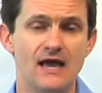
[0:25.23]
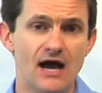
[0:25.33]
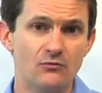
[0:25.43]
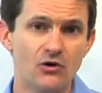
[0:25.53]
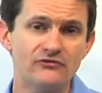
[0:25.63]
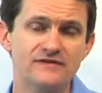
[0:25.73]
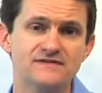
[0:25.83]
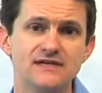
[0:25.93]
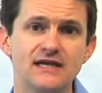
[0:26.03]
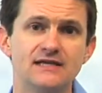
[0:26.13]
And what we've
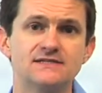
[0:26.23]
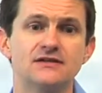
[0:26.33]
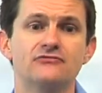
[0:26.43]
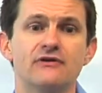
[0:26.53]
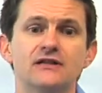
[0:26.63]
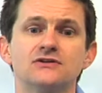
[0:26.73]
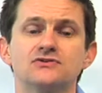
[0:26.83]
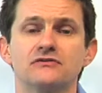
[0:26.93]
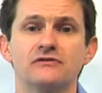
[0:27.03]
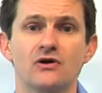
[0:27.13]
seen is that the
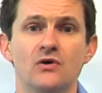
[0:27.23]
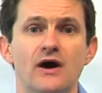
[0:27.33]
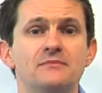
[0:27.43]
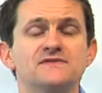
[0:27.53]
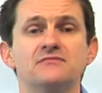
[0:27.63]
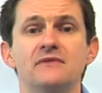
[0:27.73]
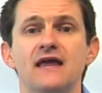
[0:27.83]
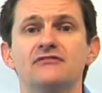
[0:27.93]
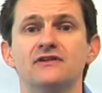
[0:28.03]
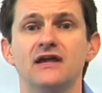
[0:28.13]
regulatory requirements from the
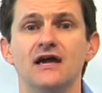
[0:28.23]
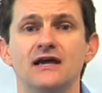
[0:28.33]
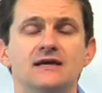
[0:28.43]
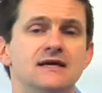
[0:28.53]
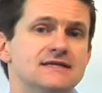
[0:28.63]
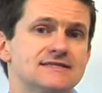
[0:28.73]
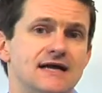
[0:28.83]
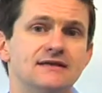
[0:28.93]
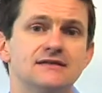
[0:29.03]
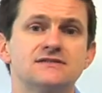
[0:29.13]
FDA,
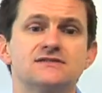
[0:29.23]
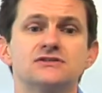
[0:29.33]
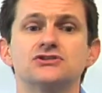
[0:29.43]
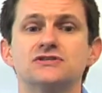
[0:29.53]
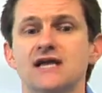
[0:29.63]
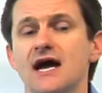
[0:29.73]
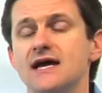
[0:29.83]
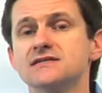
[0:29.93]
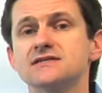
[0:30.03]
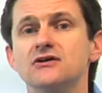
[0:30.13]
standards such as
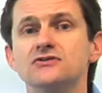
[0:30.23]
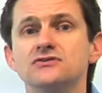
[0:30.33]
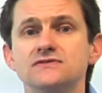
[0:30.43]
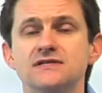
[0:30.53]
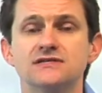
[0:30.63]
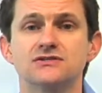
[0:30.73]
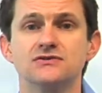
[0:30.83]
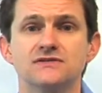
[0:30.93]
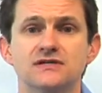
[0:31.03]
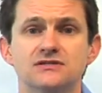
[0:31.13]
ISO
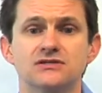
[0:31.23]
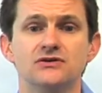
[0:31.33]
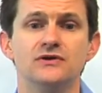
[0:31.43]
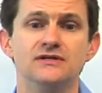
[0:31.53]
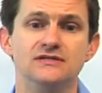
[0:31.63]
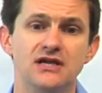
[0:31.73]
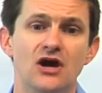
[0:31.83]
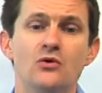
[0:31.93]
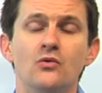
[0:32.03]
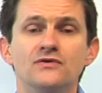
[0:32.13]
26262 and DO
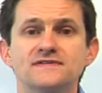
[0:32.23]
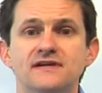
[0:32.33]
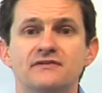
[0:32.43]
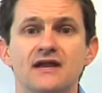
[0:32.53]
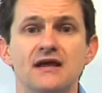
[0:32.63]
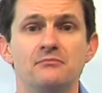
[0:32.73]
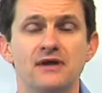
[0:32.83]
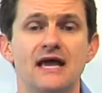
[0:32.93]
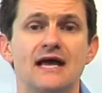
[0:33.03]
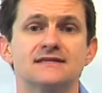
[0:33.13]

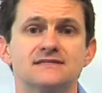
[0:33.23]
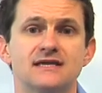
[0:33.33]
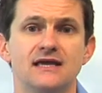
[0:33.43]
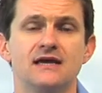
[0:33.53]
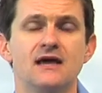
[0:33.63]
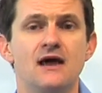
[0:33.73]
178B and C,